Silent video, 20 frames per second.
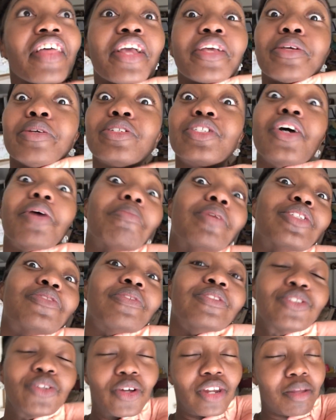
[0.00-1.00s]
thank you so much
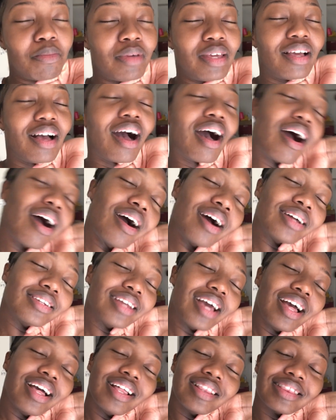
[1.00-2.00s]
for joining me on
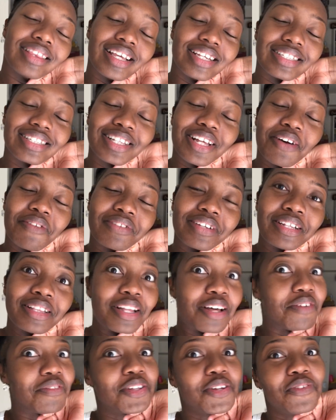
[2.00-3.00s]
this lovely
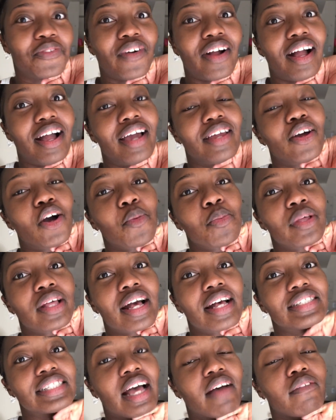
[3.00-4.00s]
ride. Hope you
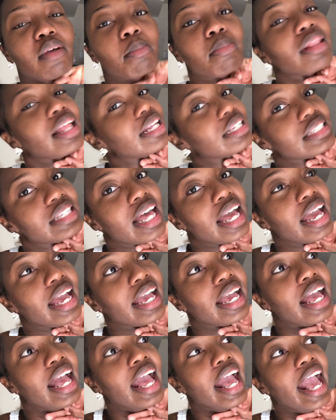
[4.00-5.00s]
guys have a blessed
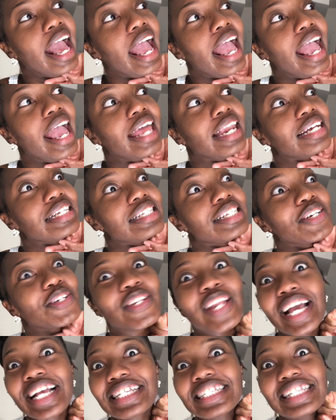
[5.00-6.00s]
day. And until
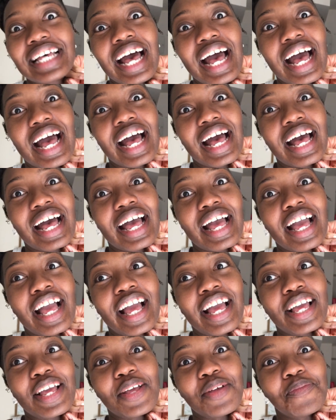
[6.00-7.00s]
next
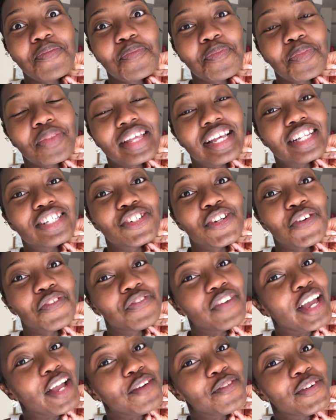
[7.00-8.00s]
time, it's your
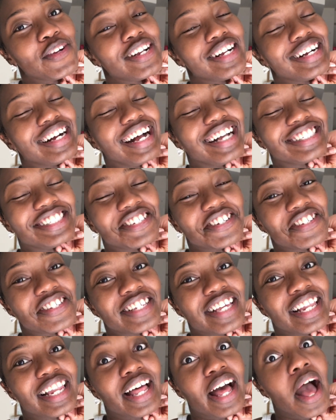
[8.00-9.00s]
favorite, Rashell
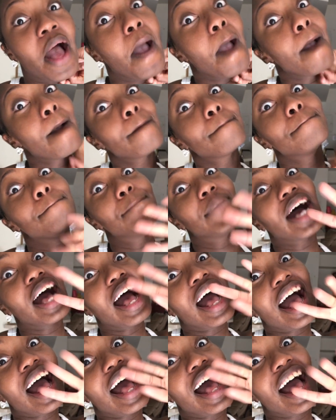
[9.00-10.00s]
Selah.
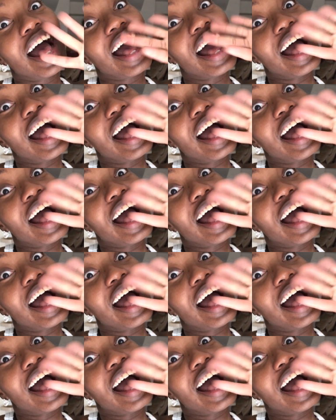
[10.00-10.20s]
Bye.